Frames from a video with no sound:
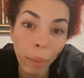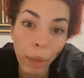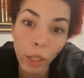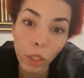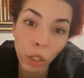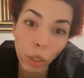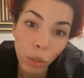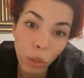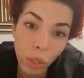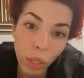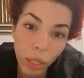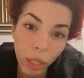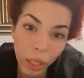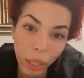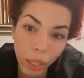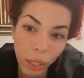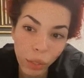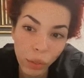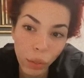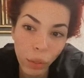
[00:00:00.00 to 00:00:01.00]
bring my
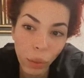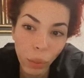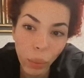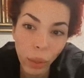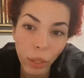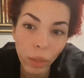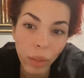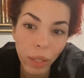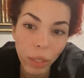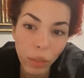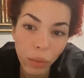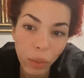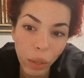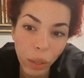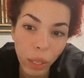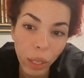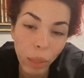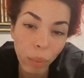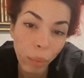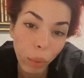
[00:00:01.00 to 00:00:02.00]
children here into the world.
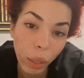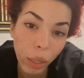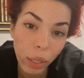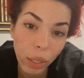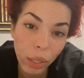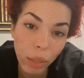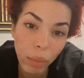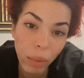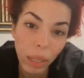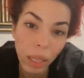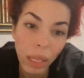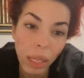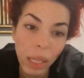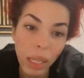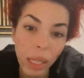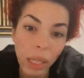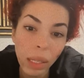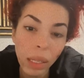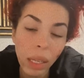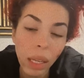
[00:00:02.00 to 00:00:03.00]
That's very important to
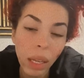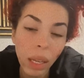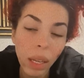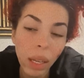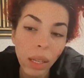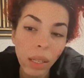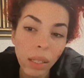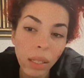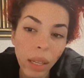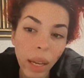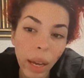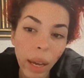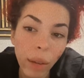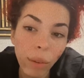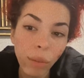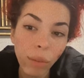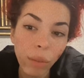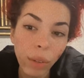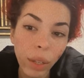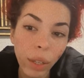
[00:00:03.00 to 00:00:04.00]
me,
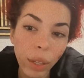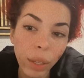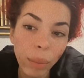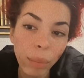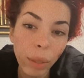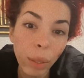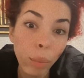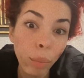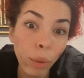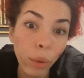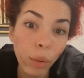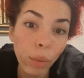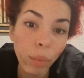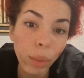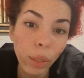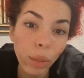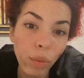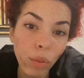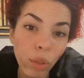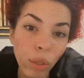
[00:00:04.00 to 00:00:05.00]
to have and
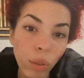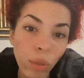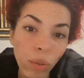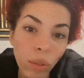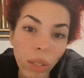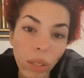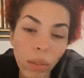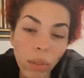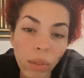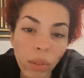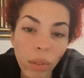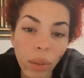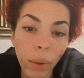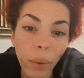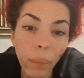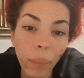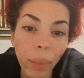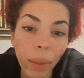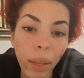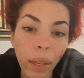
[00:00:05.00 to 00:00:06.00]
birth my own children.
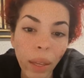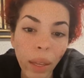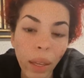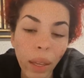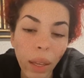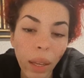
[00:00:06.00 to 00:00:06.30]
So